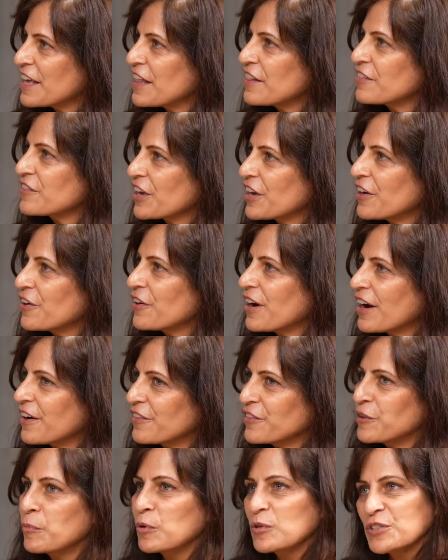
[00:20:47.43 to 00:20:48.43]
healthcare are
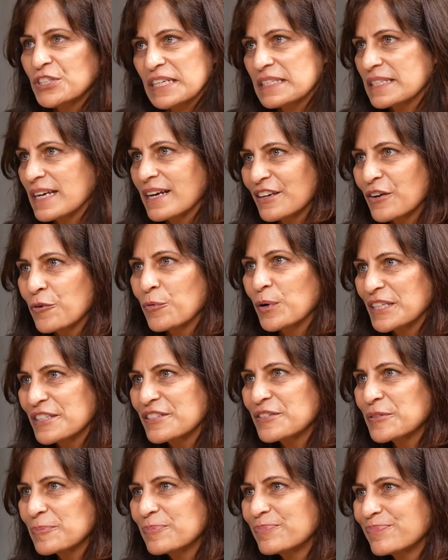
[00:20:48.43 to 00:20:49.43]
the most exciting
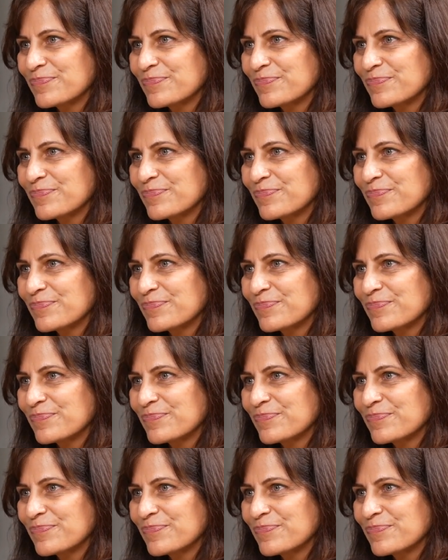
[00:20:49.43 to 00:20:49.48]
ones.